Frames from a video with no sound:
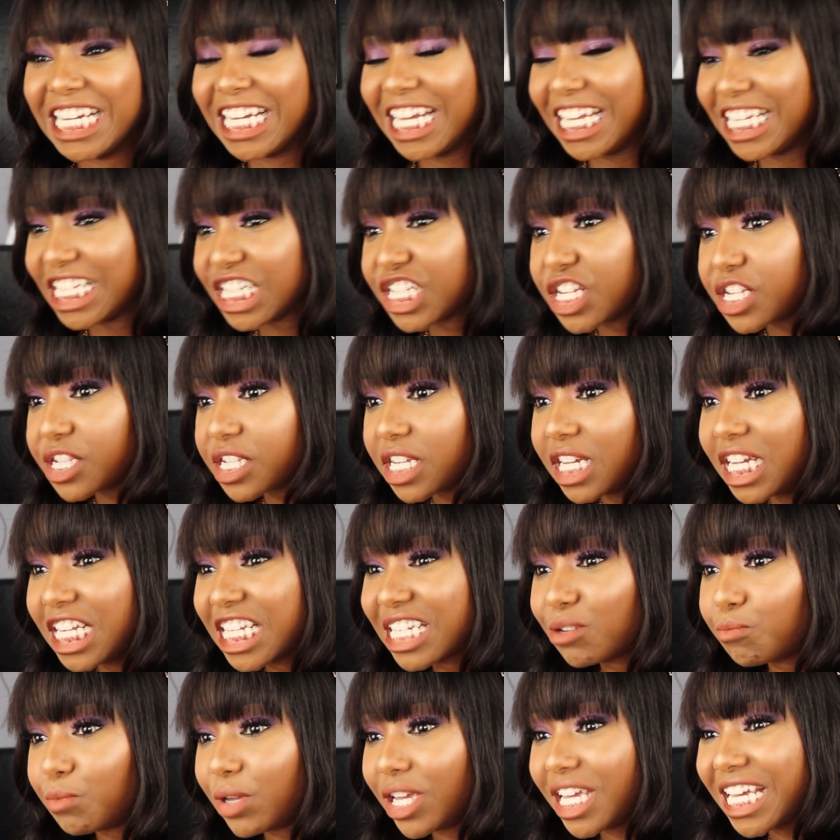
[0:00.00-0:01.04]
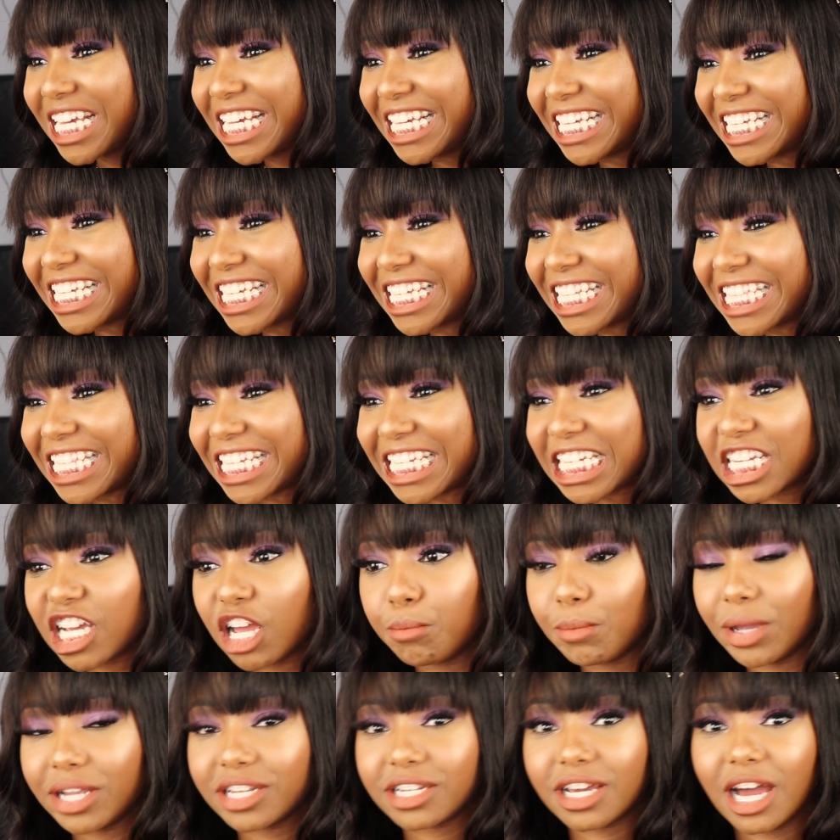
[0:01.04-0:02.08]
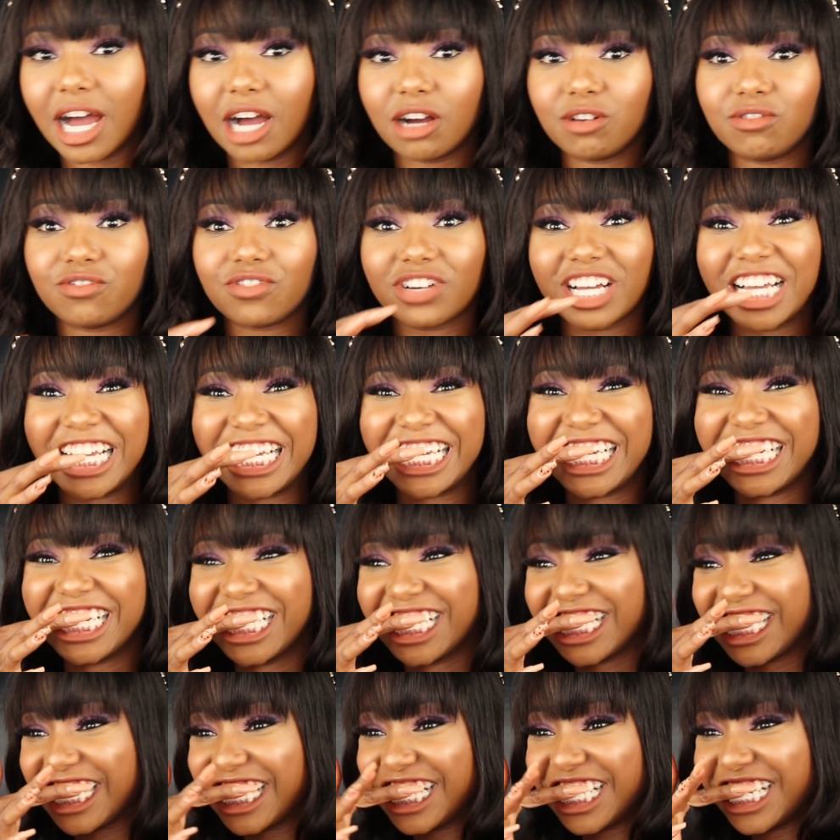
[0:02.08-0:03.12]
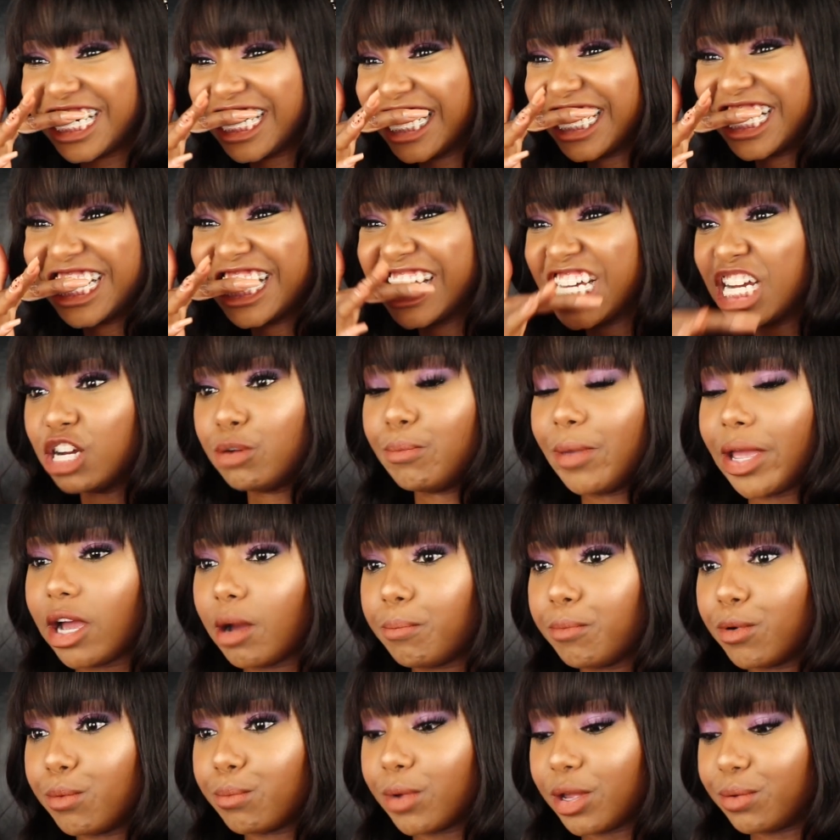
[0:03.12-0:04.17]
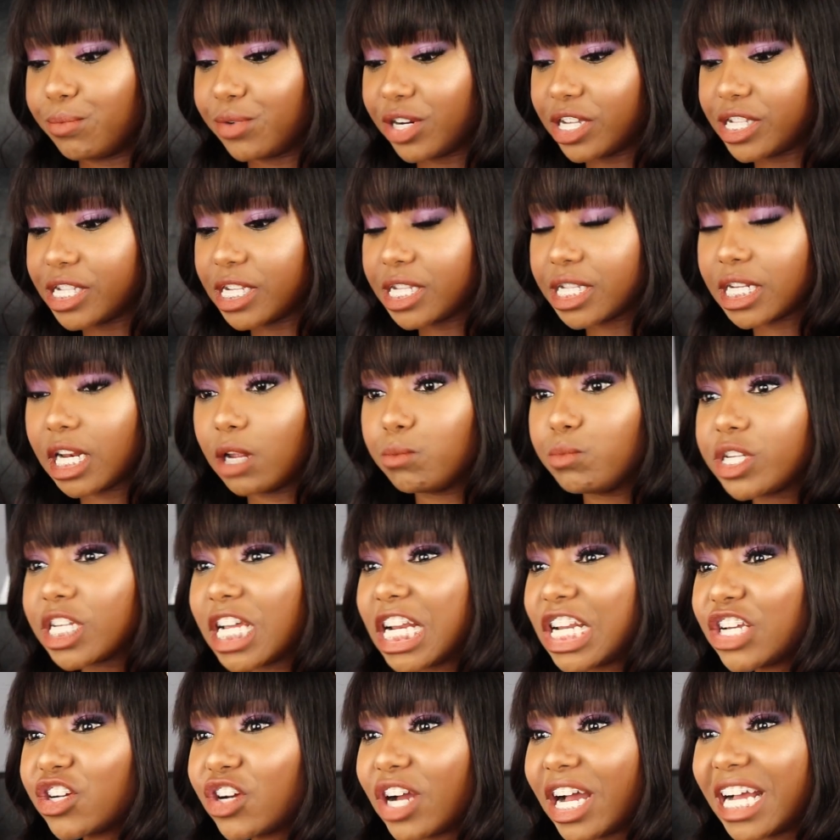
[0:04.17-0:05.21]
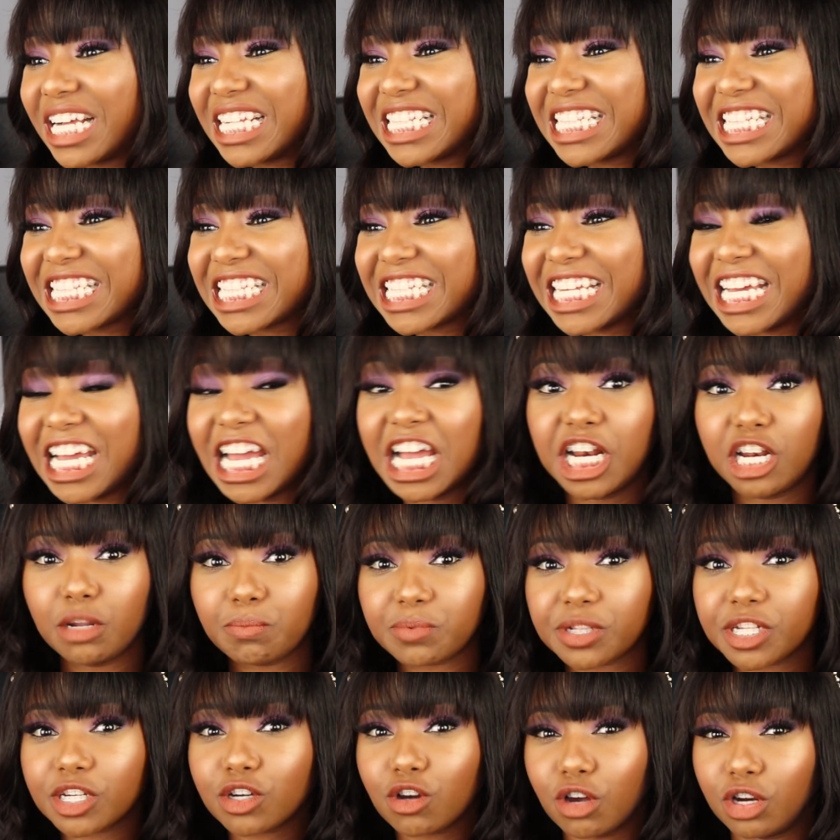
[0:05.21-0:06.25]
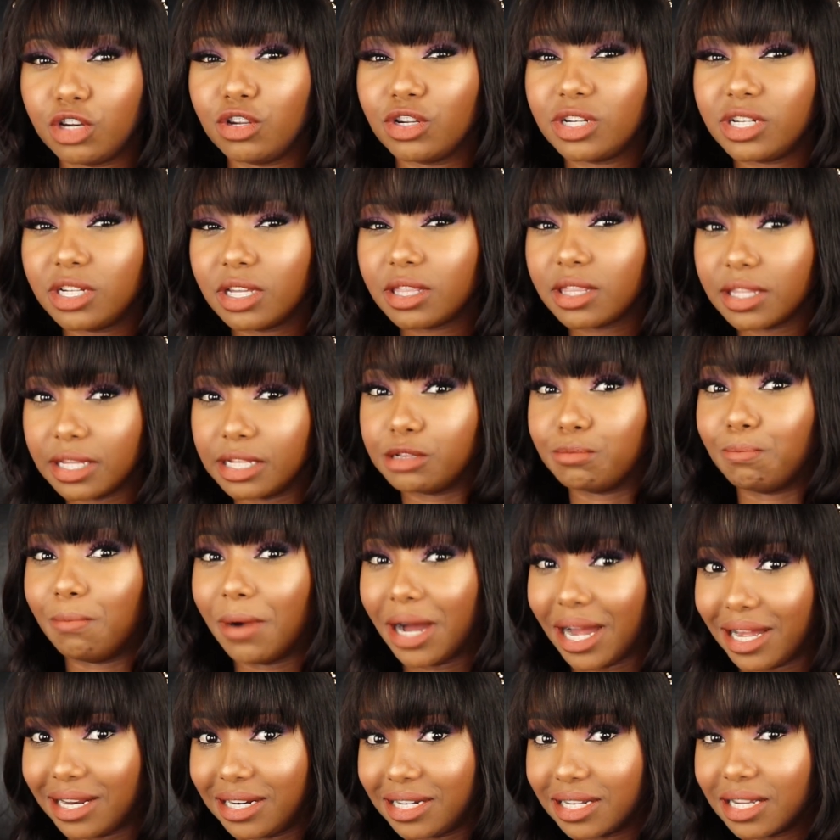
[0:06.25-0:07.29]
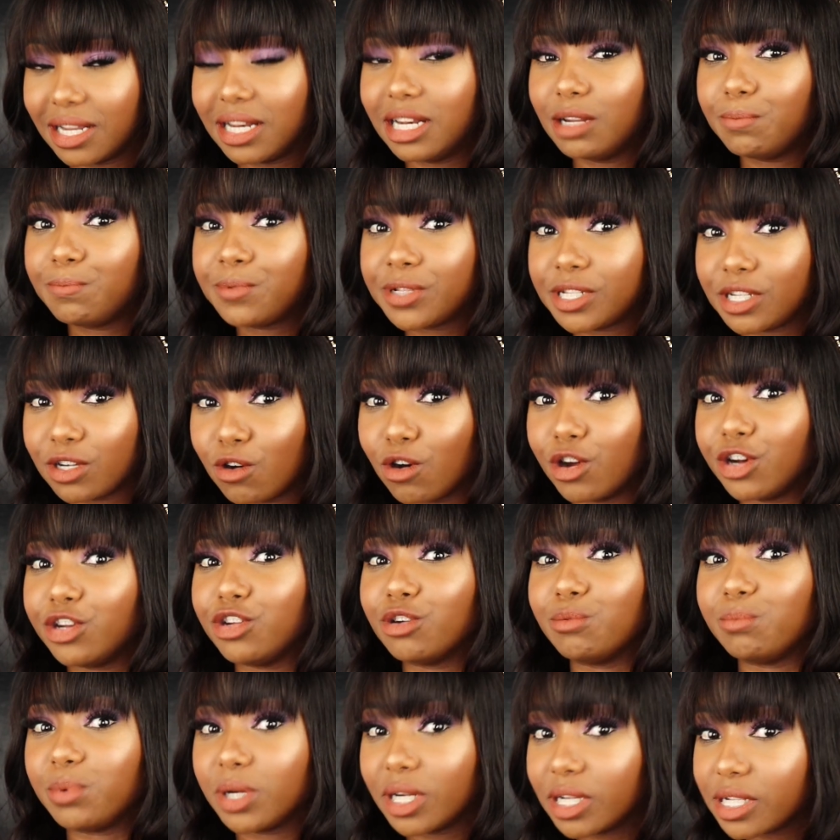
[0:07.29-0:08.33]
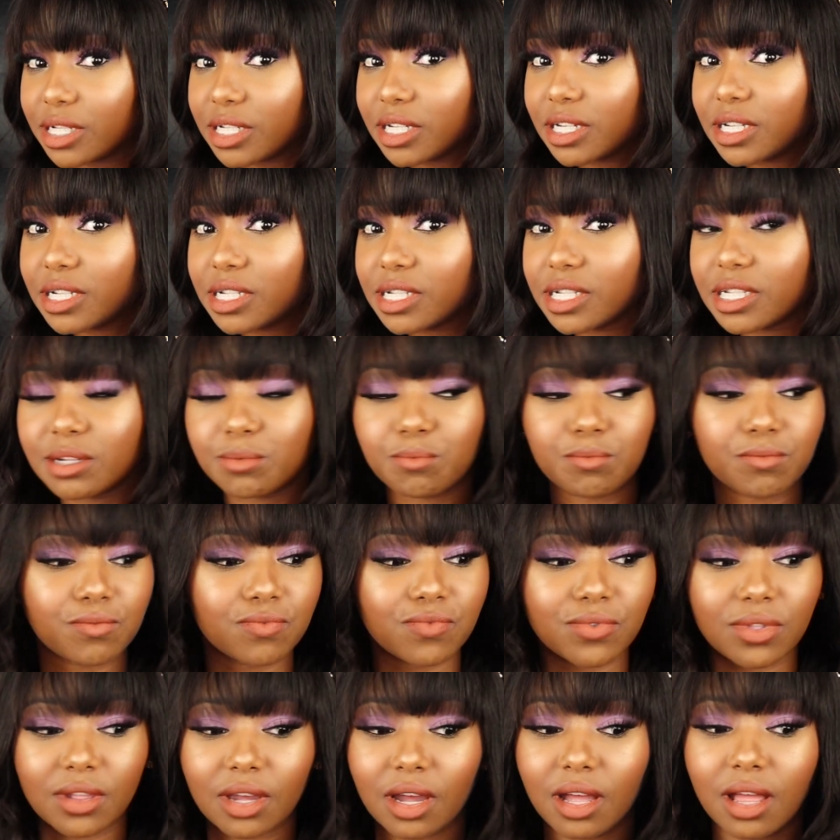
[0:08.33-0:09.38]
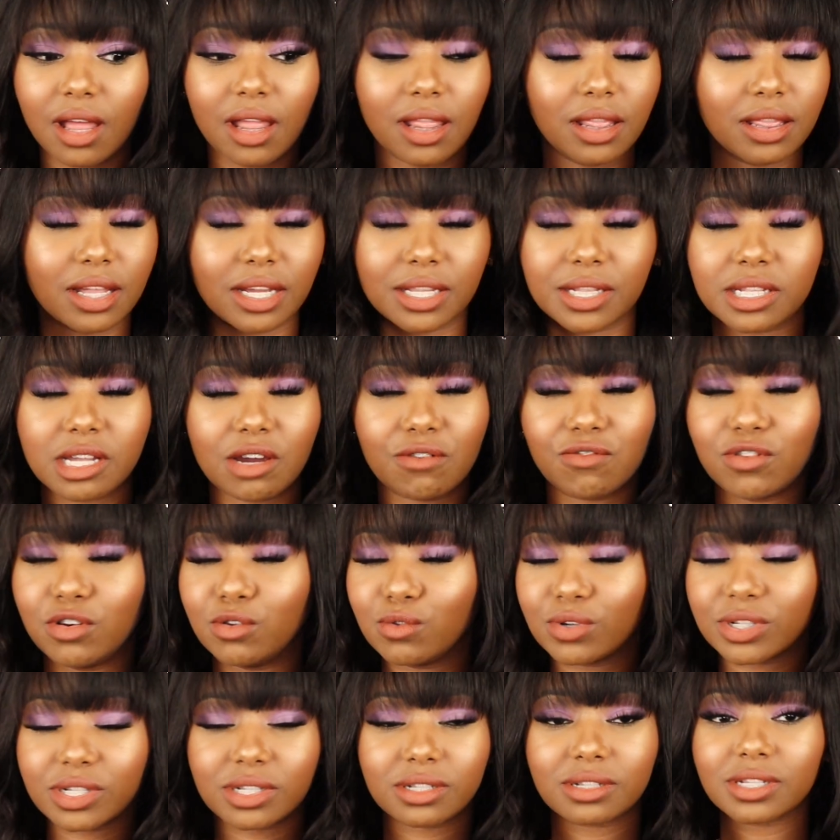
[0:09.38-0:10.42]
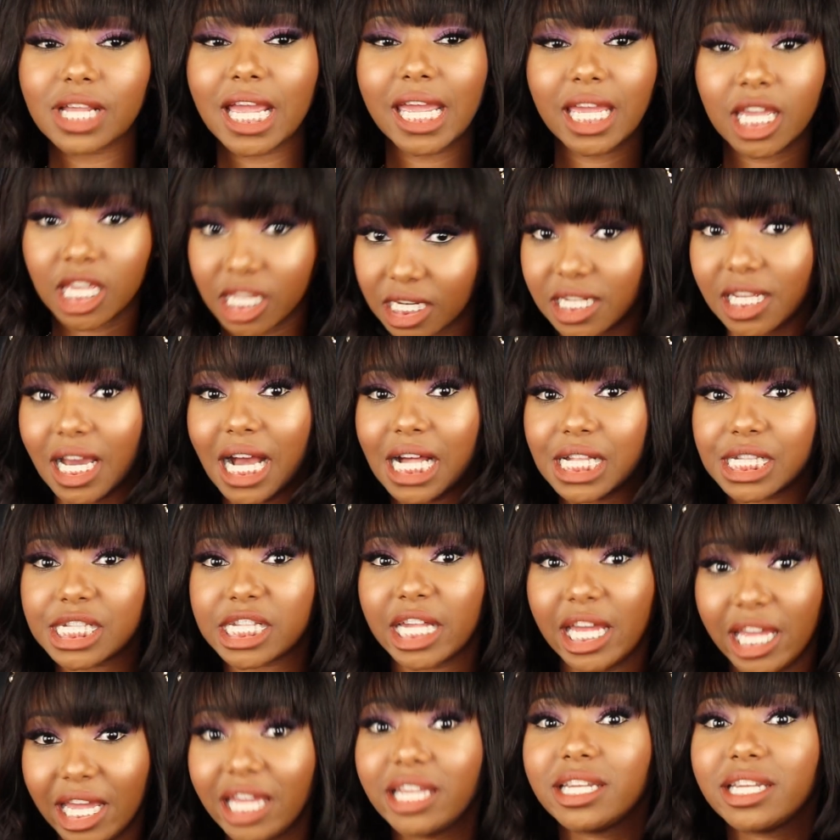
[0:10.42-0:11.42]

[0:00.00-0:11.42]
It's just hit me that I might have makeup on my braces. Let me tell you guys, lipstick on your teeth is bad. Lipstick on your braces, that stuff looks hideous.